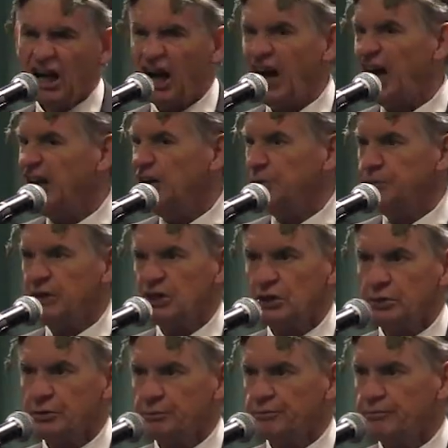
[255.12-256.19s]
I hadn't been
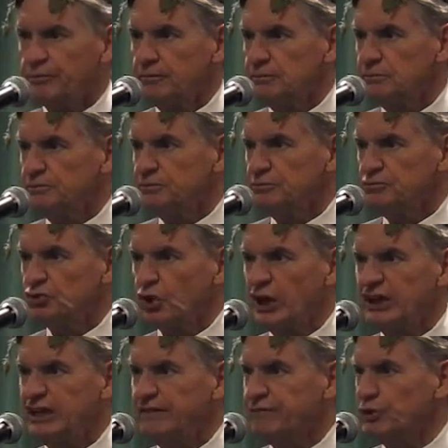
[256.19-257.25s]
in
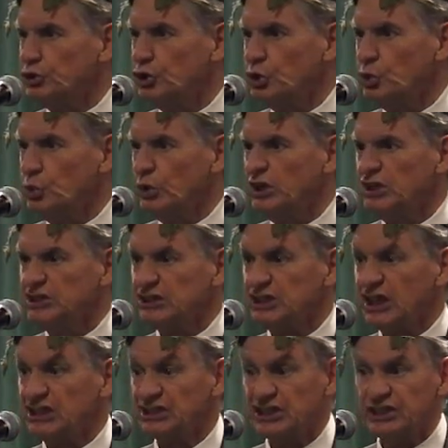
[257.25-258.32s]
training for 2 weeks, and
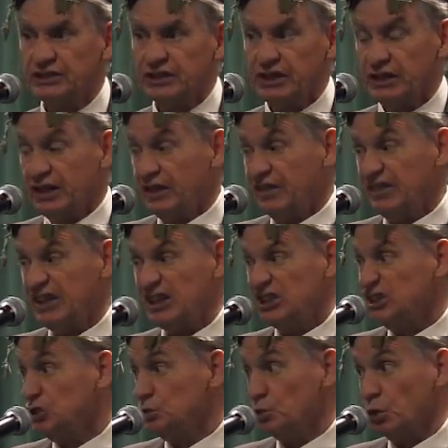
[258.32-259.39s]
I said, this
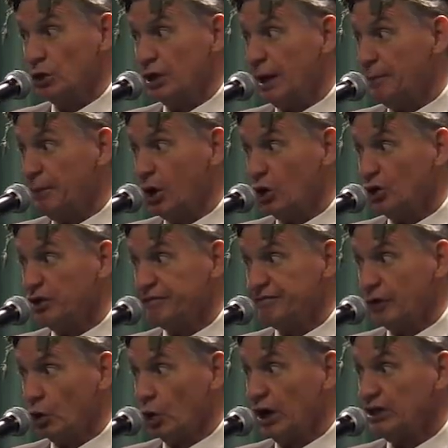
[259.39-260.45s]
isn't what I bargained
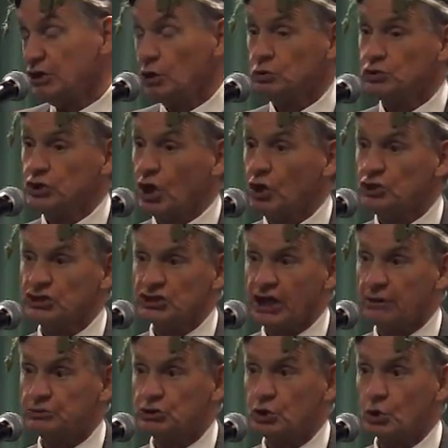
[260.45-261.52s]
for. I told Sergeant
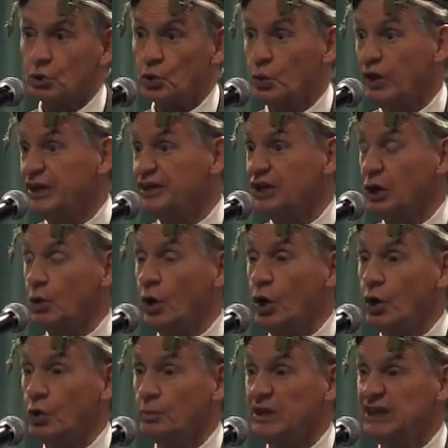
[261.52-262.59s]
I was going to quit and go
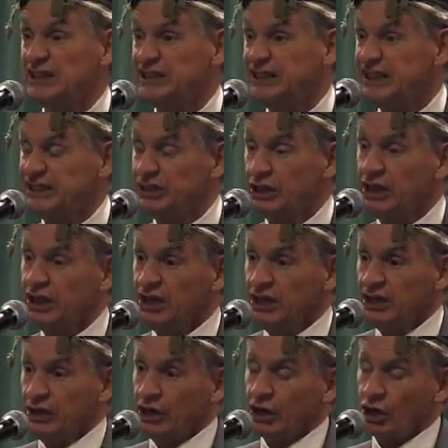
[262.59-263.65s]
home. He said,
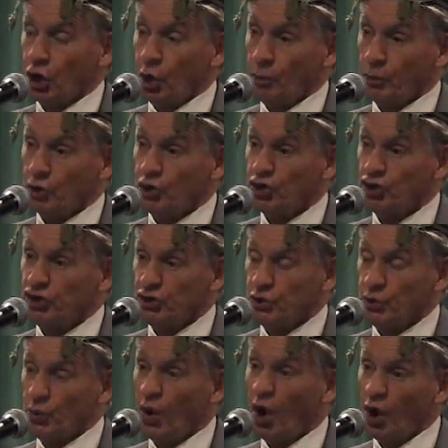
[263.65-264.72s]
Gomer,
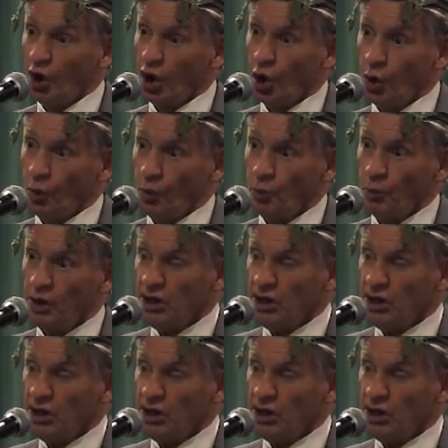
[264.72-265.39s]
you are home.